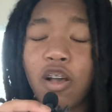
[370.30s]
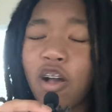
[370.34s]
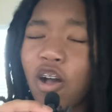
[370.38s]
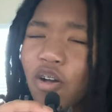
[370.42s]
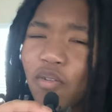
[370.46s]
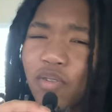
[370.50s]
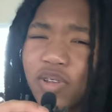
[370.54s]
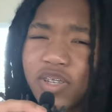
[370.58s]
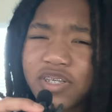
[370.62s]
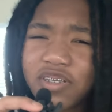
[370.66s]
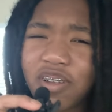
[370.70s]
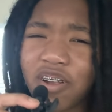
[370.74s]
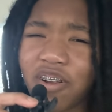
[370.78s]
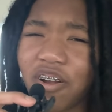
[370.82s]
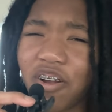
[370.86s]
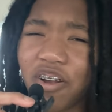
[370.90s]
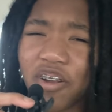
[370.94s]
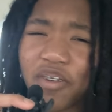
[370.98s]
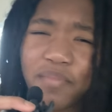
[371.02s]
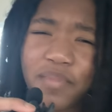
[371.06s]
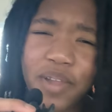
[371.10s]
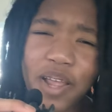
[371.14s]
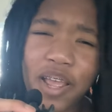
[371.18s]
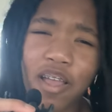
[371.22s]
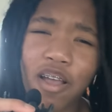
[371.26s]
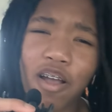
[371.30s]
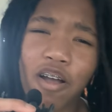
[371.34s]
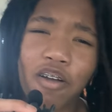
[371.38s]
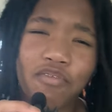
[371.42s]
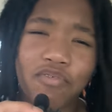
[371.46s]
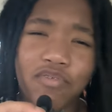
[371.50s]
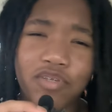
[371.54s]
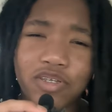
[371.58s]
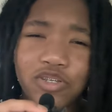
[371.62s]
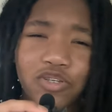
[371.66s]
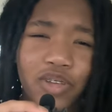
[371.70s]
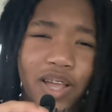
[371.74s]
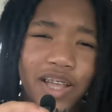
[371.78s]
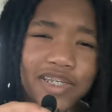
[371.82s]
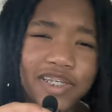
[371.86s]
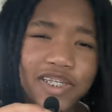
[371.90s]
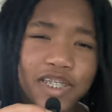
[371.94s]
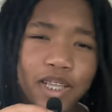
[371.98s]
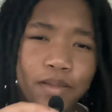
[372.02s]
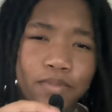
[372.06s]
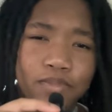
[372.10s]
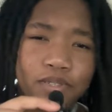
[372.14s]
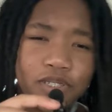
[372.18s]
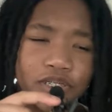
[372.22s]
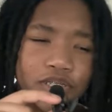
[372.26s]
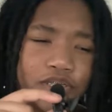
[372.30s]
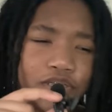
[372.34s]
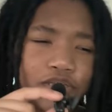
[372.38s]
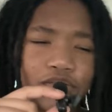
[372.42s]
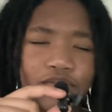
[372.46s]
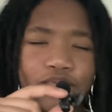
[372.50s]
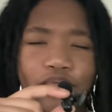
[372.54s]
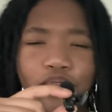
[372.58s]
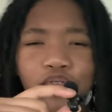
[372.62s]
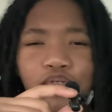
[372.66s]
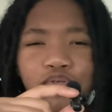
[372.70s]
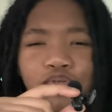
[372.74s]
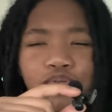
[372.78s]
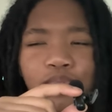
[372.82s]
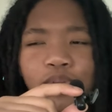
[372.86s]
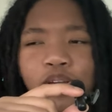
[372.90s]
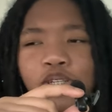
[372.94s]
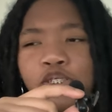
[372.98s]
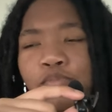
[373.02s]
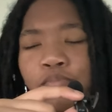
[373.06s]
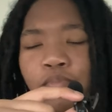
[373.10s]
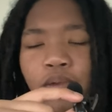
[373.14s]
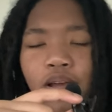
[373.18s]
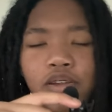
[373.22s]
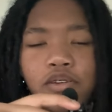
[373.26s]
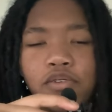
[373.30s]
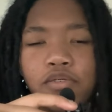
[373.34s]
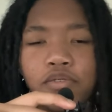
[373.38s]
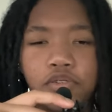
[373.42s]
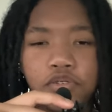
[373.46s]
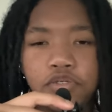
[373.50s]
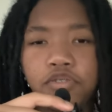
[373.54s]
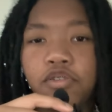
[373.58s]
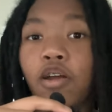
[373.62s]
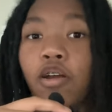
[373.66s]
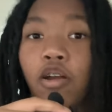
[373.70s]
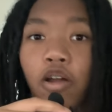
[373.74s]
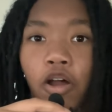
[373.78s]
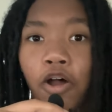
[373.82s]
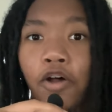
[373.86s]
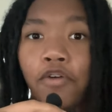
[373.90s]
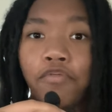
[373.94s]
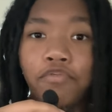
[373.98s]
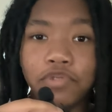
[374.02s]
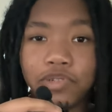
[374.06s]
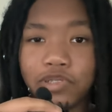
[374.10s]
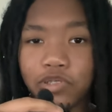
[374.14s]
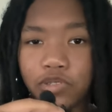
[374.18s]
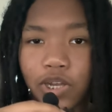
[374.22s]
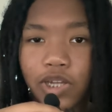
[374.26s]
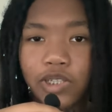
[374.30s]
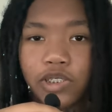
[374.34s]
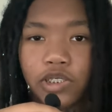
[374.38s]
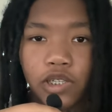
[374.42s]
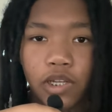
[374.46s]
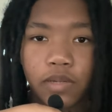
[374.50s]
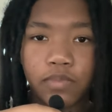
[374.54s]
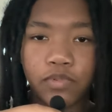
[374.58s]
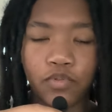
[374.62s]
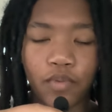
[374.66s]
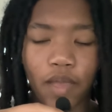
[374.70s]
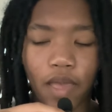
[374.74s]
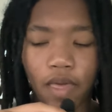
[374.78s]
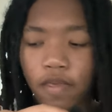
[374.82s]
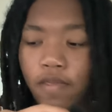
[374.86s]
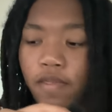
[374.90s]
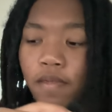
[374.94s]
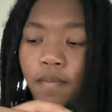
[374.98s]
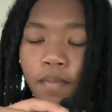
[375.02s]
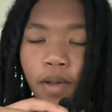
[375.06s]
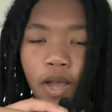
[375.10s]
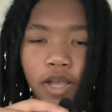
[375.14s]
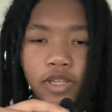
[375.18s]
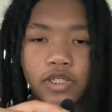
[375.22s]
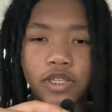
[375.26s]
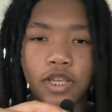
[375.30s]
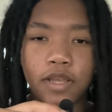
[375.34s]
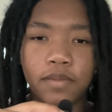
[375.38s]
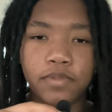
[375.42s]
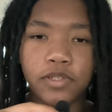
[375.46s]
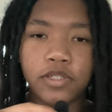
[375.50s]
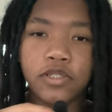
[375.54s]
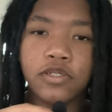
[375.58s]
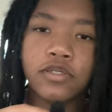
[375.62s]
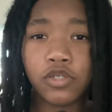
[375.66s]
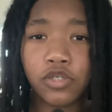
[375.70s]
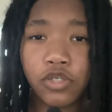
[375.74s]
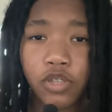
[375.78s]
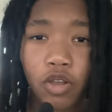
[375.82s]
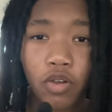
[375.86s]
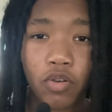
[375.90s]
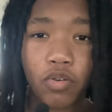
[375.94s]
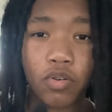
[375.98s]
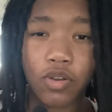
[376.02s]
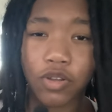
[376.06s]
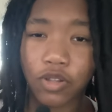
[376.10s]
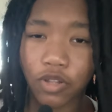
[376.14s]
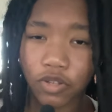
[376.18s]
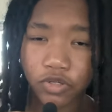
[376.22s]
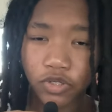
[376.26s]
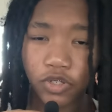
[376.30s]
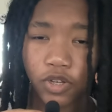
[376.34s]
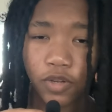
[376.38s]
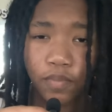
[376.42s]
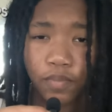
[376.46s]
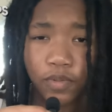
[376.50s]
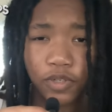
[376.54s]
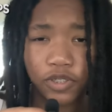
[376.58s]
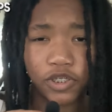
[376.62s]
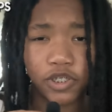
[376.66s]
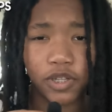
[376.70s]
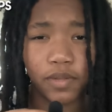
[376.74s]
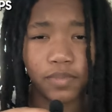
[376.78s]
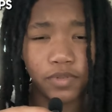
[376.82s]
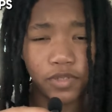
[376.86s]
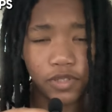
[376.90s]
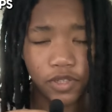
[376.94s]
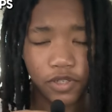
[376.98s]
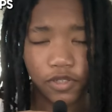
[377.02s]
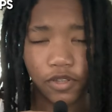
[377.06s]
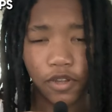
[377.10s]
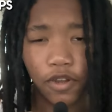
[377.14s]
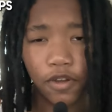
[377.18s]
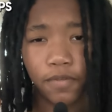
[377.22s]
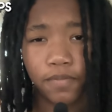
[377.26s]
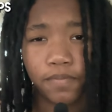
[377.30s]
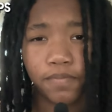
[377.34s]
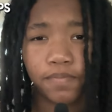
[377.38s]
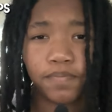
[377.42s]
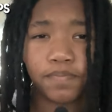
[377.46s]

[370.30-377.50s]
I always start arm day off with triceps. It just feels much better to start off with triceps rather than biceps. So close grip push-ups to start.